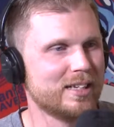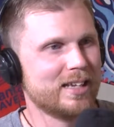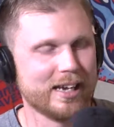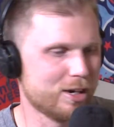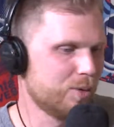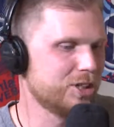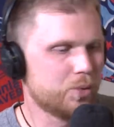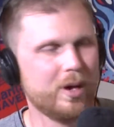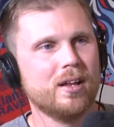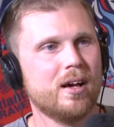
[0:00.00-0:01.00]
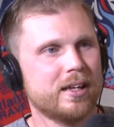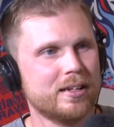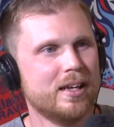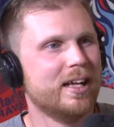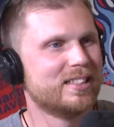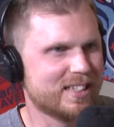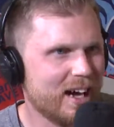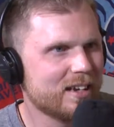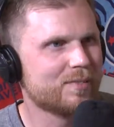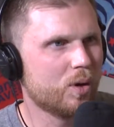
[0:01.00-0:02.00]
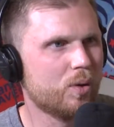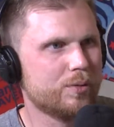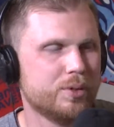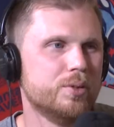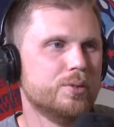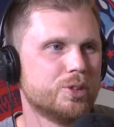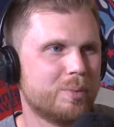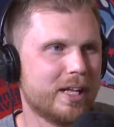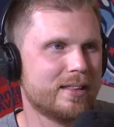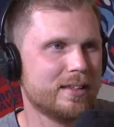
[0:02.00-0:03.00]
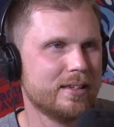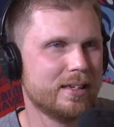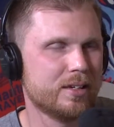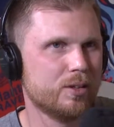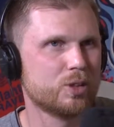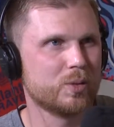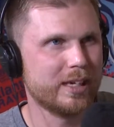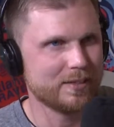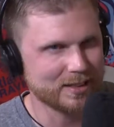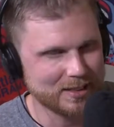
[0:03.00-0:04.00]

My take. I don't want to dwell on it. It's kind of old news, but I think it goes without